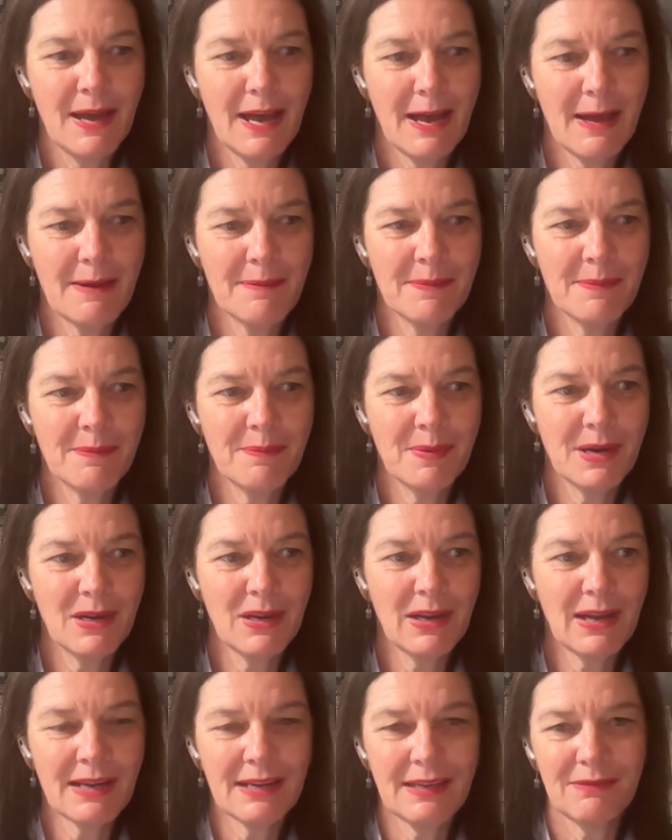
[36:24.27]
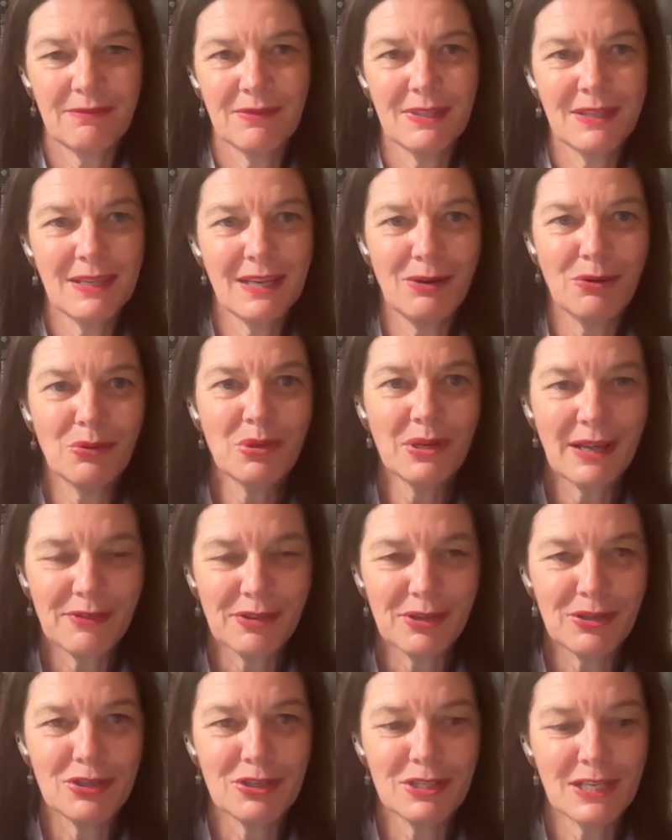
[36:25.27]
But like in all
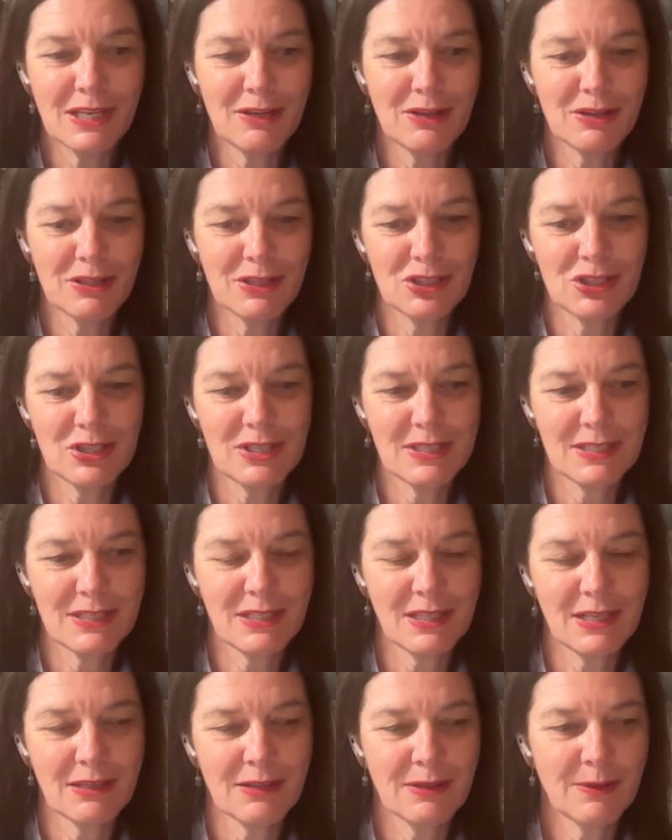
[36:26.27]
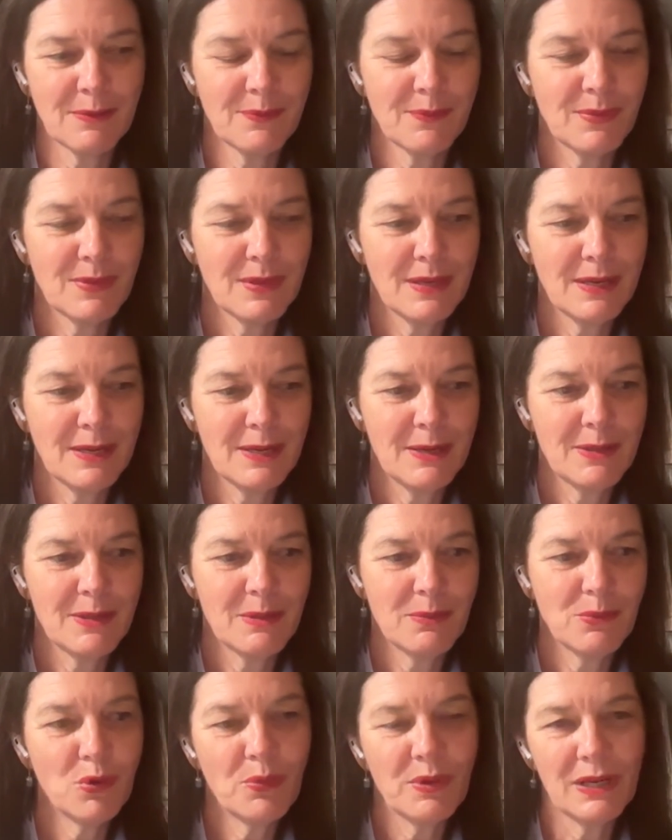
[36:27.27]
other new technologies,
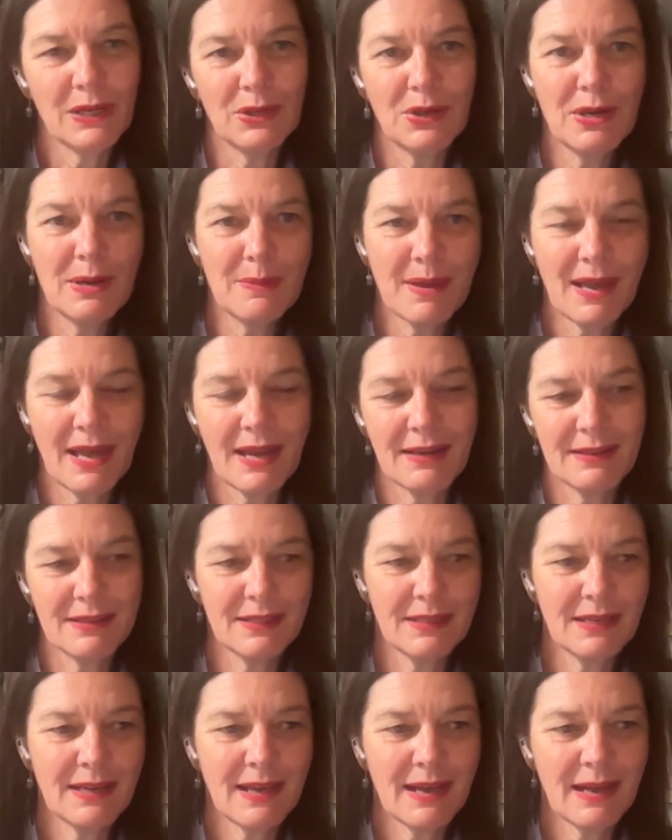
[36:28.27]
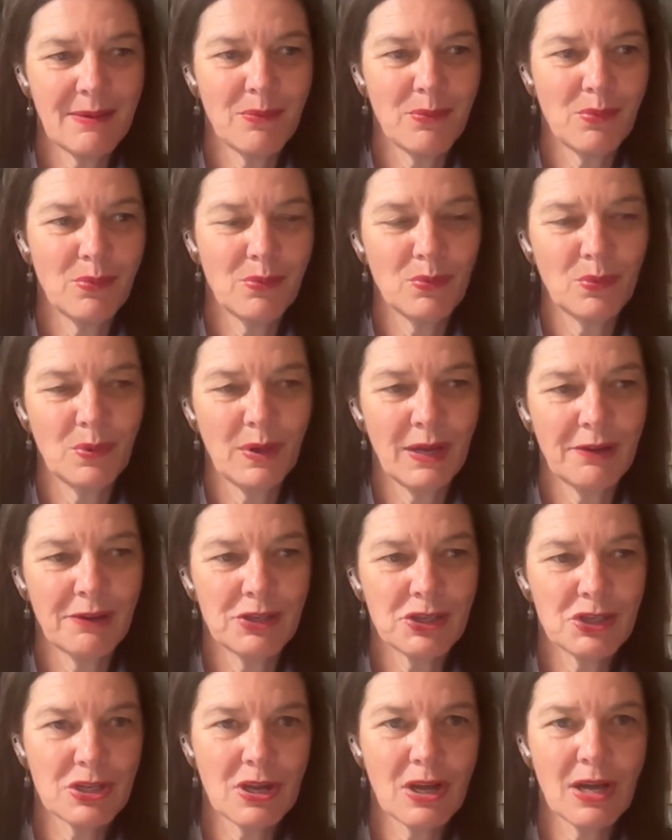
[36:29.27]
the more we learn about it, where
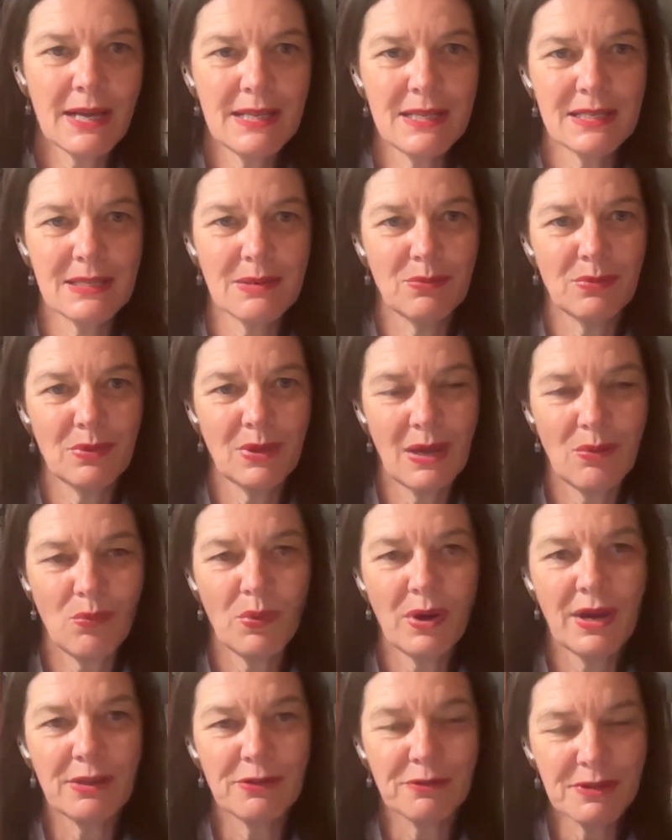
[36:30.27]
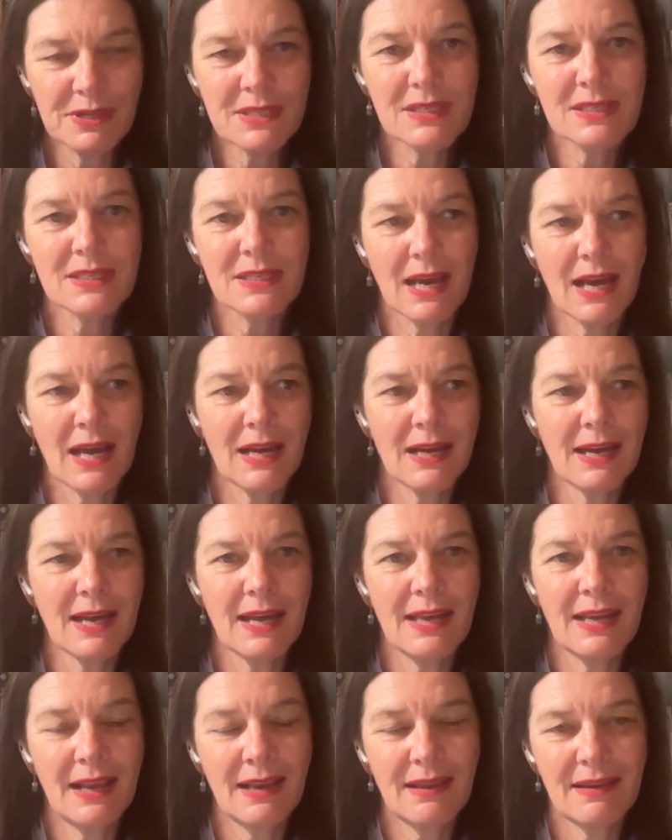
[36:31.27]
it shines and where the risks are,
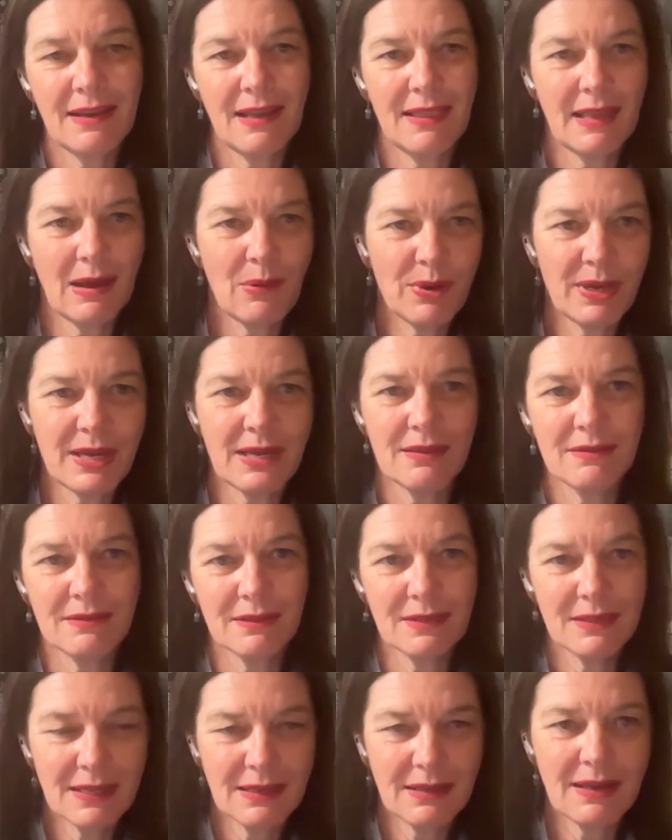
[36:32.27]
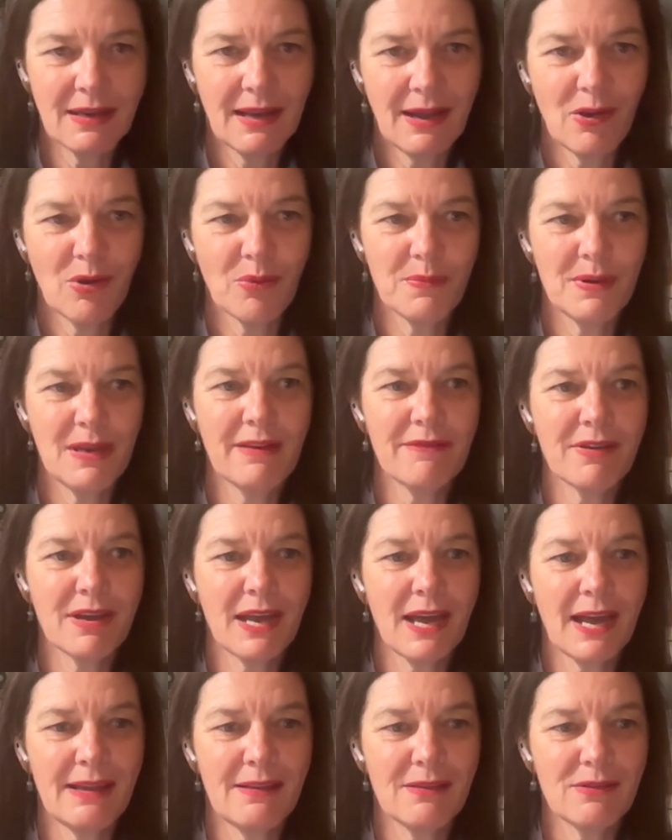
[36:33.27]
and that we can help
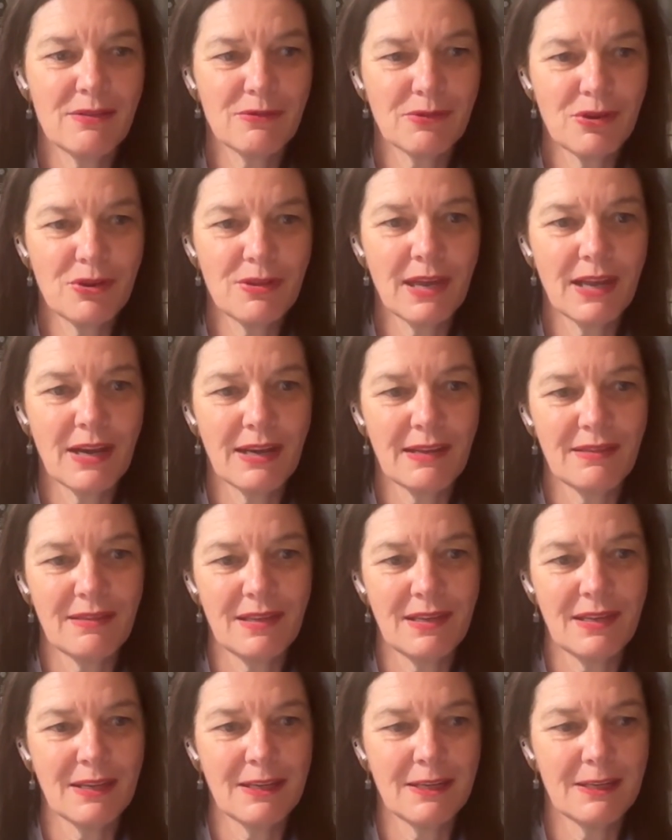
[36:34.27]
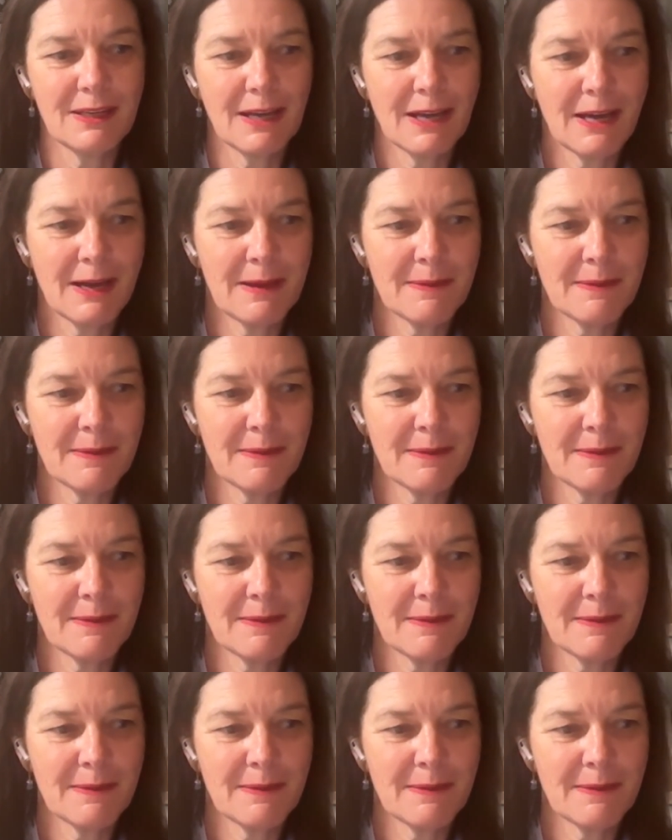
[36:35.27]
navigate through that, I think